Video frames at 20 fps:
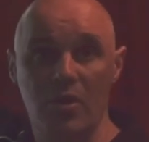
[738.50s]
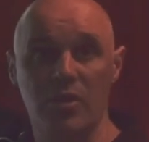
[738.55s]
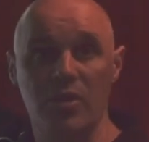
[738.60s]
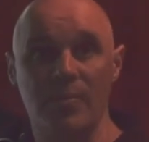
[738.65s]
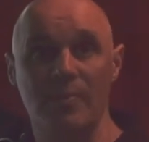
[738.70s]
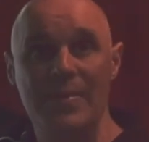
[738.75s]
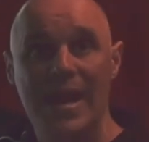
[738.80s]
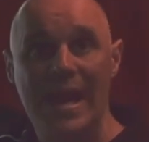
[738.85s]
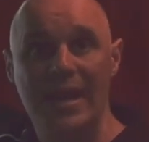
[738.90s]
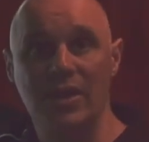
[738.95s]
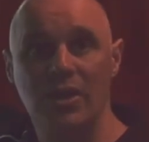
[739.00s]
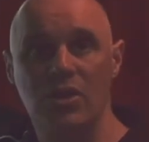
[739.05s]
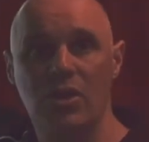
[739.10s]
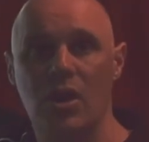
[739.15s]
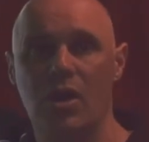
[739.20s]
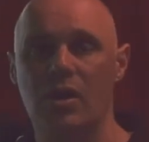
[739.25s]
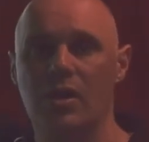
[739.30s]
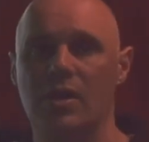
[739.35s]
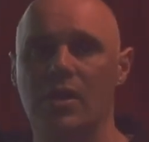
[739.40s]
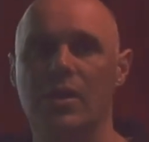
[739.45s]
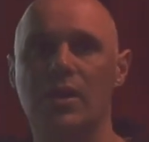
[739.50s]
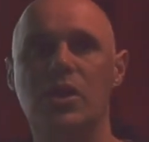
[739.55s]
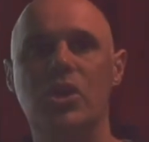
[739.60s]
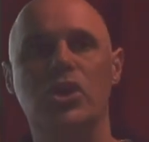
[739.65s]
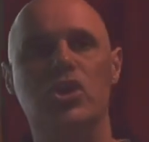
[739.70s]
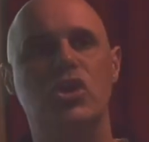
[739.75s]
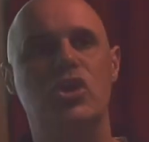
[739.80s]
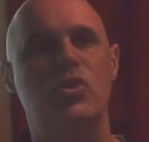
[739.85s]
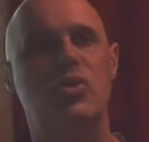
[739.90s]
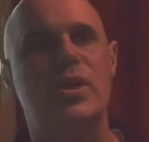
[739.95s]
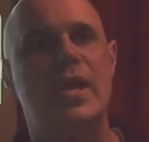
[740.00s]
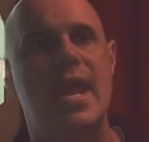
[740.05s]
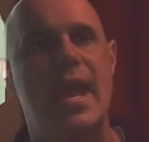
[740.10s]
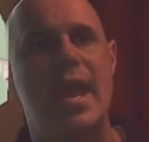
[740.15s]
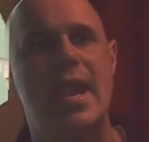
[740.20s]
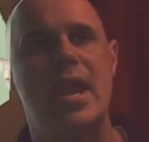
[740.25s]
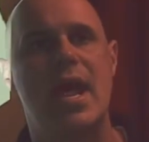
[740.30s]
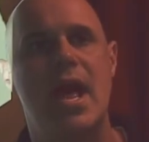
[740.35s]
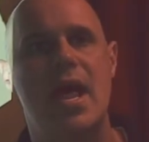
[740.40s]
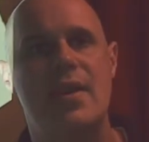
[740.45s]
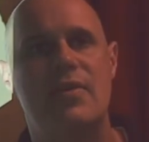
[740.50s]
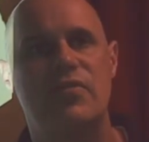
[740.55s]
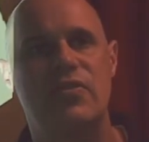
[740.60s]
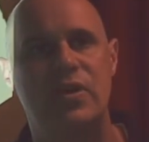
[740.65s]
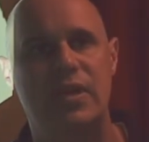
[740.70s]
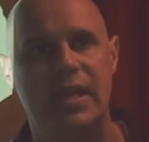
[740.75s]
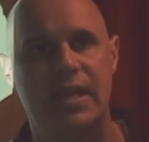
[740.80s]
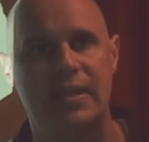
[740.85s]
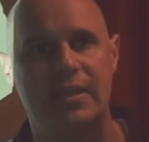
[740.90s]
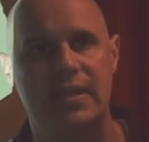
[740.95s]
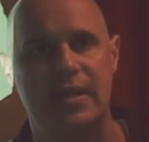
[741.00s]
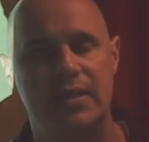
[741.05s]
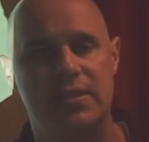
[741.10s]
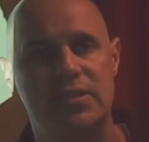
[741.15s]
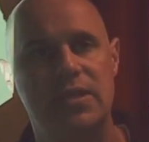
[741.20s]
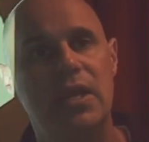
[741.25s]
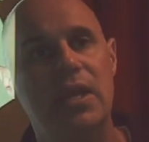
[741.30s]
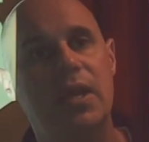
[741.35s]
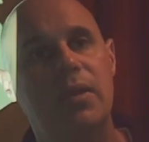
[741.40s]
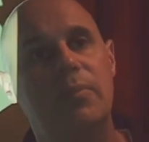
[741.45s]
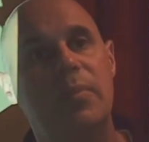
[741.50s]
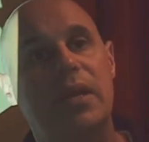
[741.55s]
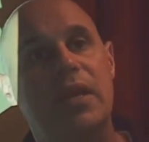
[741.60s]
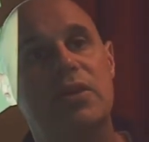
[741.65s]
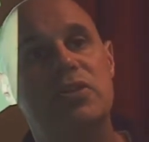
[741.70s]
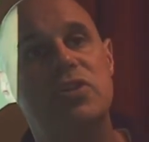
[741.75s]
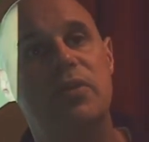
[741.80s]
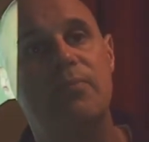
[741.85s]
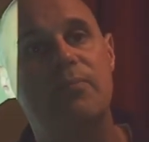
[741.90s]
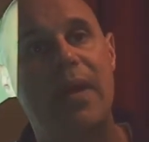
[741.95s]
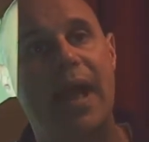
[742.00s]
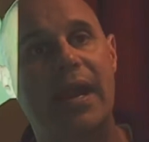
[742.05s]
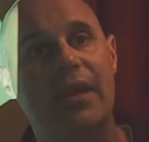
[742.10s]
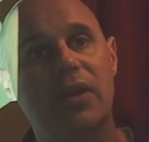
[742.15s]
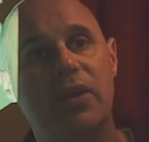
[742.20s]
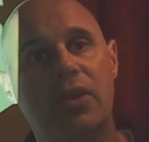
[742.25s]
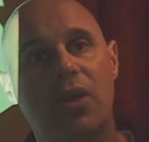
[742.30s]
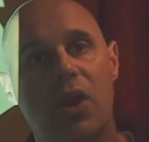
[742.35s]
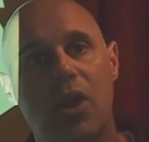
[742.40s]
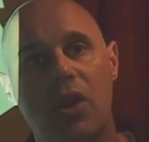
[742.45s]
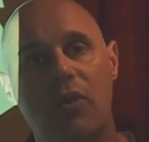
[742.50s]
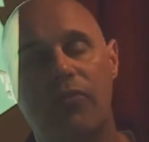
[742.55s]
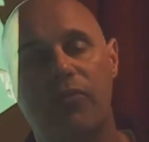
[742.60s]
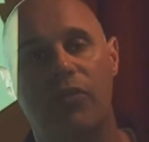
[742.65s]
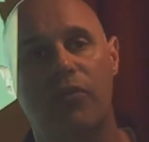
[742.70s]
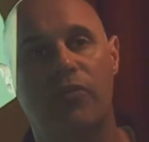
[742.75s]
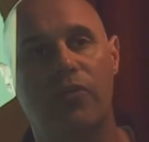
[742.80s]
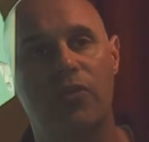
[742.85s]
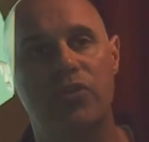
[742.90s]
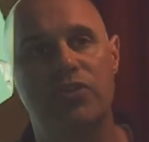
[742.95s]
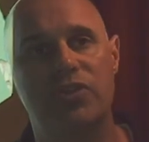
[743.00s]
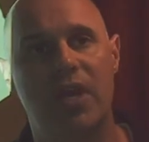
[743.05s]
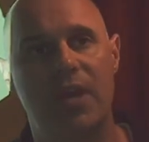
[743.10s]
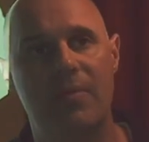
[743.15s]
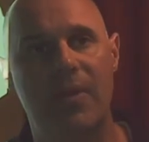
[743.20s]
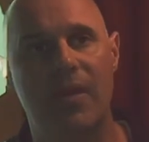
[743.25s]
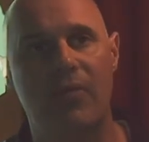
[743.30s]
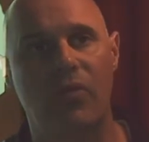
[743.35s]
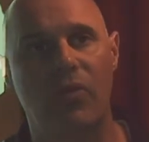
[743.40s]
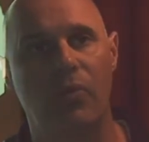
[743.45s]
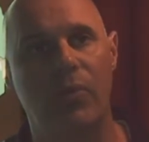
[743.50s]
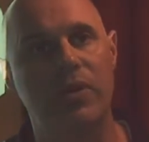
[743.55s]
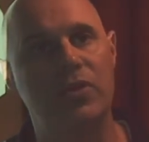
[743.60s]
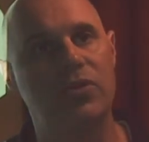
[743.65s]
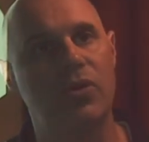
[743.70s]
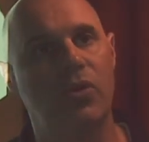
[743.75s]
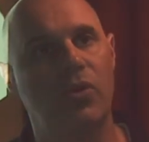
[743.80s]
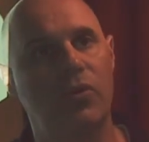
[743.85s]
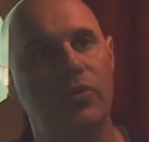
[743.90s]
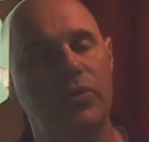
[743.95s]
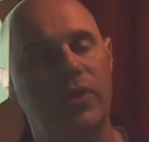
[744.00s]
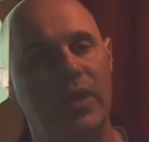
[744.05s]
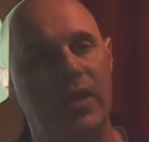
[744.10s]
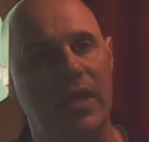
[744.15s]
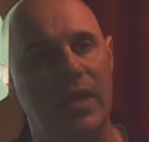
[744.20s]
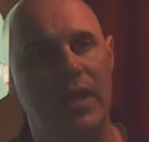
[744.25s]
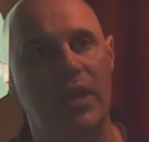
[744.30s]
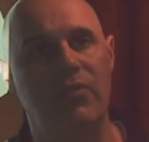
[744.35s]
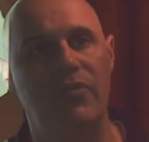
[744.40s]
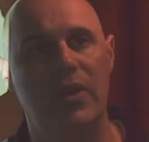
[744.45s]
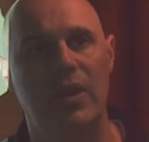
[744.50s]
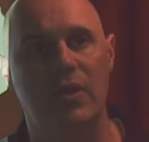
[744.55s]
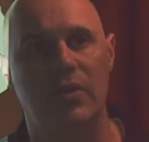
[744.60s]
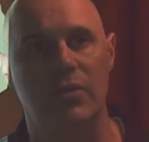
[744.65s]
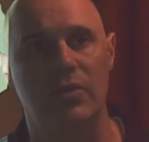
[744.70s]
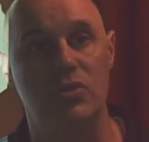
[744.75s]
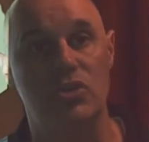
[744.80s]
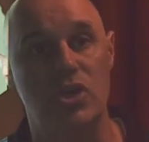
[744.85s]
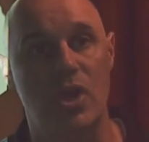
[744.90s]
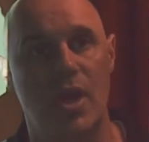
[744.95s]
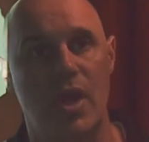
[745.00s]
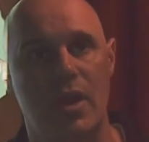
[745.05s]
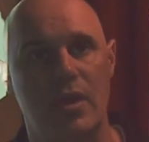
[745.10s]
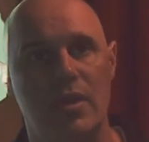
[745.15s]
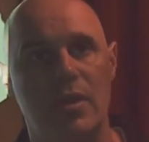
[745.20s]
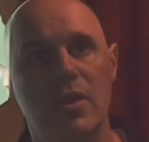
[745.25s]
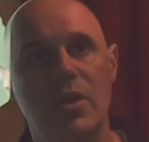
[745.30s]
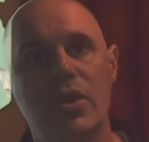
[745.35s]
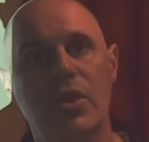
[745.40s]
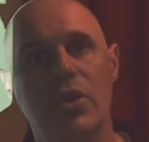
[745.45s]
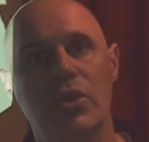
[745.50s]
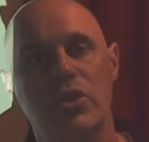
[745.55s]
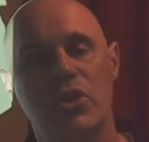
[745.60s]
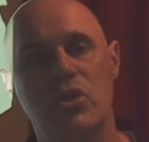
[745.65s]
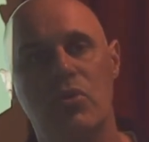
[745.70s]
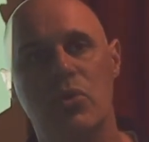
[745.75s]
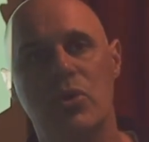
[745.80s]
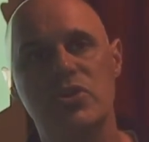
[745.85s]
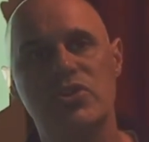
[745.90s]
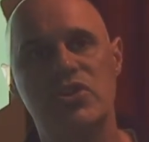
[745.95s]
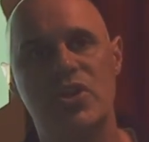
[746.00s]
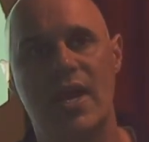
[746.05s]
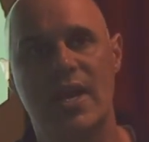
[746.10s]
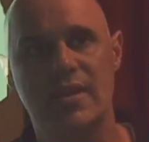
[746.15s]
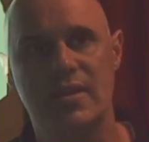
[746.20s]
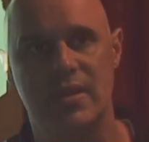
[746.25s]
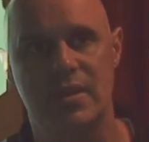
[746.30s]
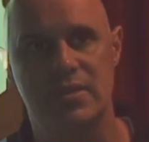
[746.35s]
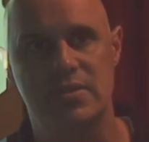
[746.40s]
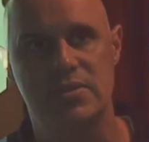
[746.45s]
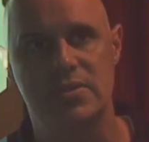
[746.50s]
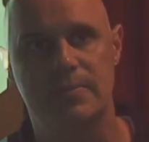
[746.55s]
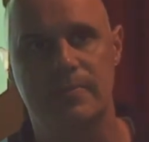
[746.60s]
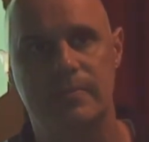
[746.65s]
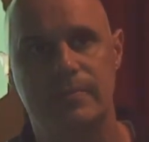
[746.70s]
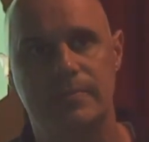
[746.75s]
the Magna Carta. You cannot forget this. Because the Magna Carta, for the first time ever, we told the King of England, John, you will sign this